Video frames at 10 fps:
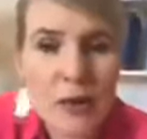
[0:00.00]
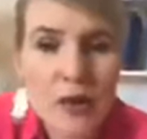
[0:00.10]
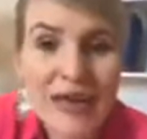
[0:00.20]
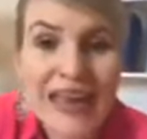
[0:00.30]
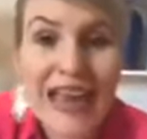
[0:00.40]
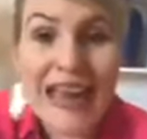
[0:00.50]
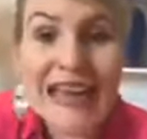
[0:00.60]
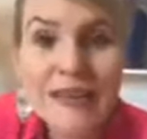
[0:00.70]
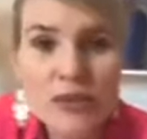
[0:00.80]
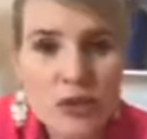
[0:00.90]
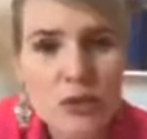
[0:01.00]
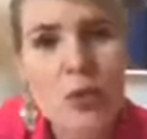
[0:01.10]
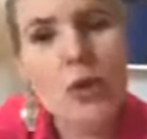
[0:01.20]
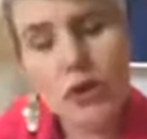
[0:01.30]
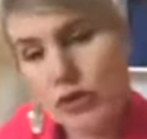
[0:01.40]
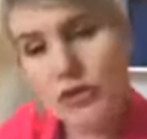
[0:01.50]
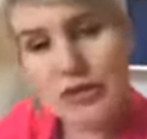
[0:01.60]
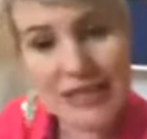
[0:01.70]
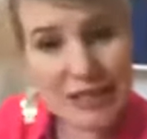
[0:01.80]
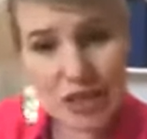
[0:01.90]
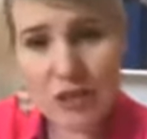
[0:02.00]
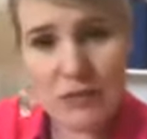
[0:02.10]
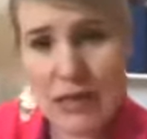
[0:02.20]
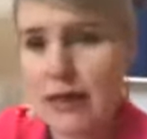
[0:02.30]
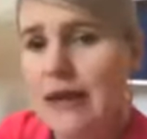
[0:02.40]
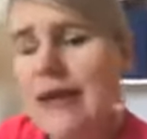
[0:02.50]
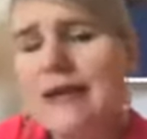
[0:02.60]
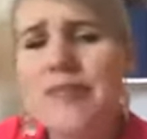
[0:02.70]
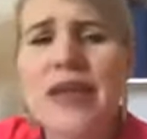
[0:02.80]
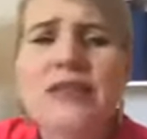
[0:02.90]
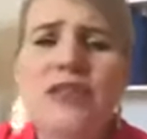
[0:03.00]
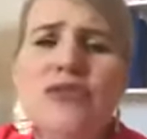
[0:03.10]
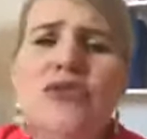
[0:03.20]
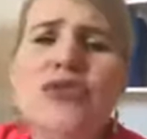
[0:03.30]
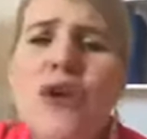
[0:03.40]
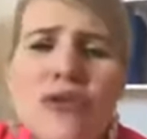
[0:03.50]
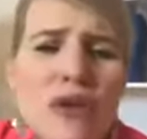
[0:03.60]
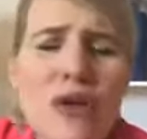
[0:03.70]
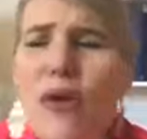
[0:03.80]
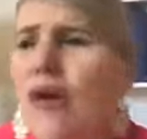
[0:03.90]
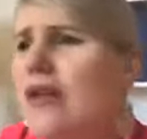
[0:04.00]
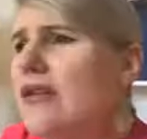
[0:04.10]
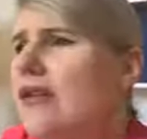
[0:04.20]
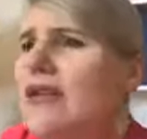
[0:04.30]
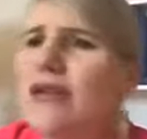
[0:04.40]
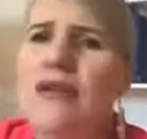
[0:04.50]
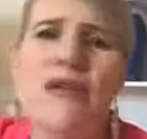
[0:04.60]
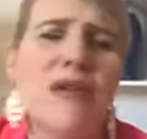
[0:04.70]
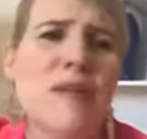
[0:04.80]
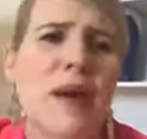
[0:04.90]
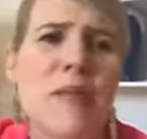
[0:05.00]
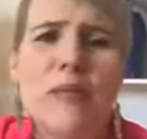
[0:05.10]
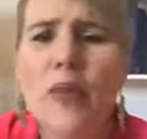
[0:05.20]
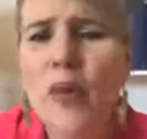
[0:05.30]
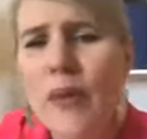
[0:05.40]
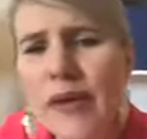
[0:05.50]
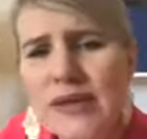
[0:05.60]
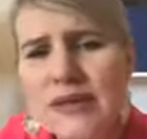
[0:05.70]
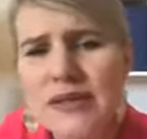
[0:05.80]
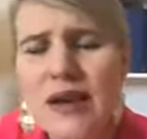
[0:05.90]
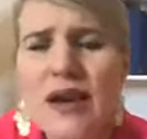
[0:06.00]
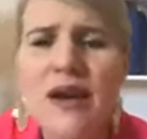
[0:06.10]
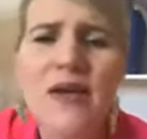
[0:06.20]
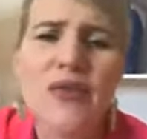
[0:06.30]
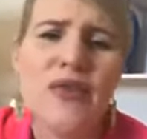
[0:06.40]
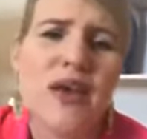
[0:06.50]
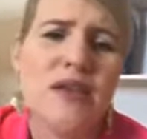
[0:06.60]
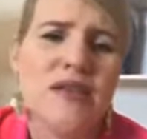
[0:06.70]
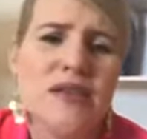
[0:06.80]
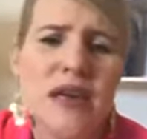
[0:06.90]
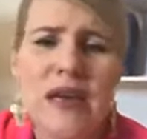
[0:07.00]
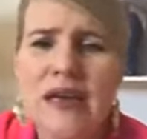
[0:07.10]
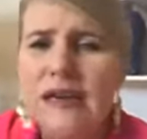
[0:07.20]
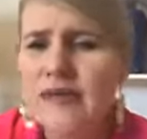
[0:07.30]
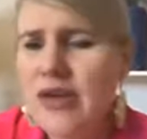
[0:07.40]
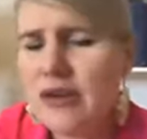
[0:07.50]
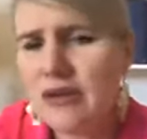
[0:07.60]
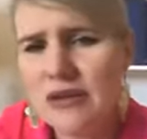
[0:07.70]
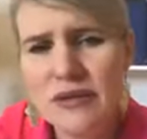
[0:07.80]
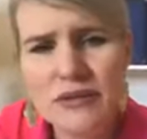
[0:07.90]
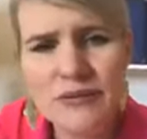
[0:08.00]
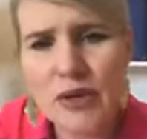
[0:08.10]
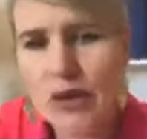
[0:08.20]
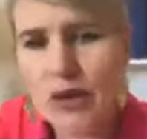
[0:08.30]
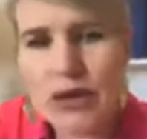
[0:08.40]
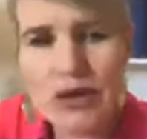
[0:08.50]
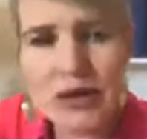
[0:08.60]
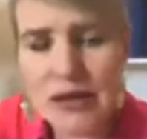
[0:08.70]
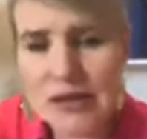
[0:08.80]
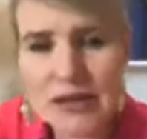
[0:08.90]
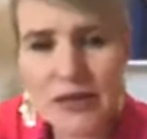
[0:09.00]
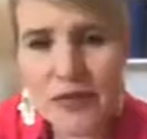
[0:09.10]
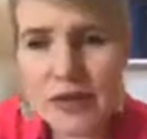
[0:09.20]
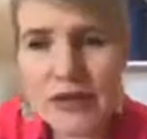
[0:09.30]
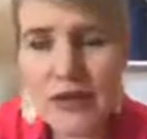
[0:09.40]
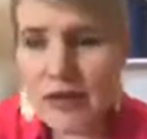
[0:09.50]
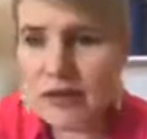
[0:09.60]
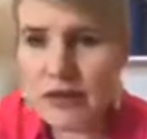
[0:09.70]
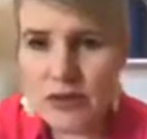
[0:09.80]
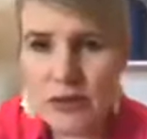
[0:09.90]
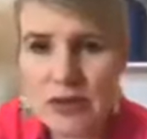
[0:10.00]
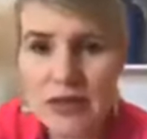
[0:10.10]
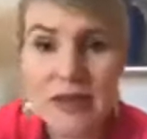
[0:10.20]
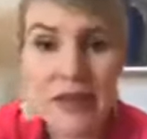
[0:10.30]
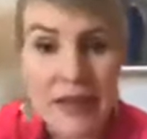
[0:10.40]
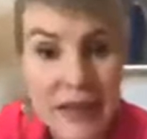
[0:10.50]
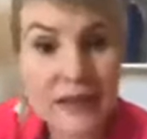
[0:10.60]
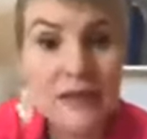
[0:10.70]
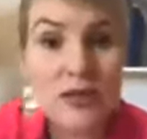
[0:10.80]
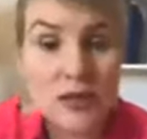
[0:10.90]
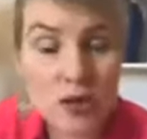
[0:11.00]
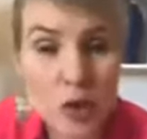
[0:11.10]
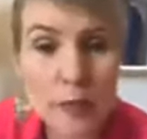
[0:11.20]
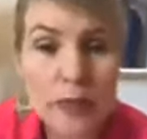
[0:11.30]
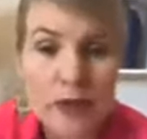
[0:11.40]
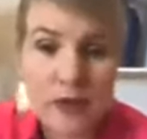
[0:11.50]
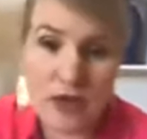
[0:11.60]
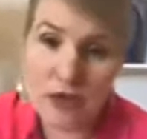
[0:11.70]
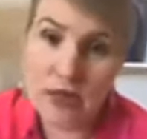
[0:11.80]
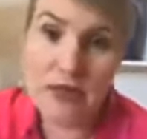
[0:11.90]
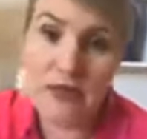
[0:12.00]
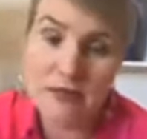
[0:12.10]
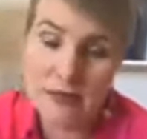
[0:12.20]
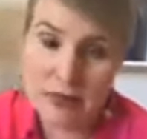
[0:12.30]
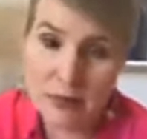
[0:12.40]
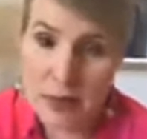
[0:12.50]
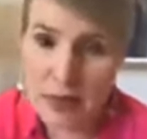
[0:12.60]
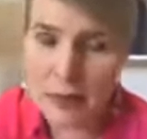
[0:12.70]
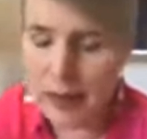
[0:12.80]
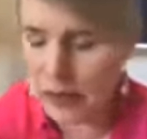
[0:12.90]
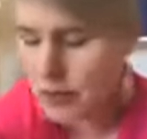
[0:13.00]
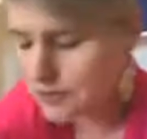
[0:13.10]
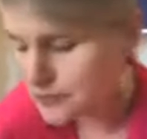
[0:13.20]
I want to get into what you're teaching me. And so don't go on and on and on about boring stuff and, you know, regurgitating stuff that has nothing to do with anything. Get into the topic that you're here to speak about.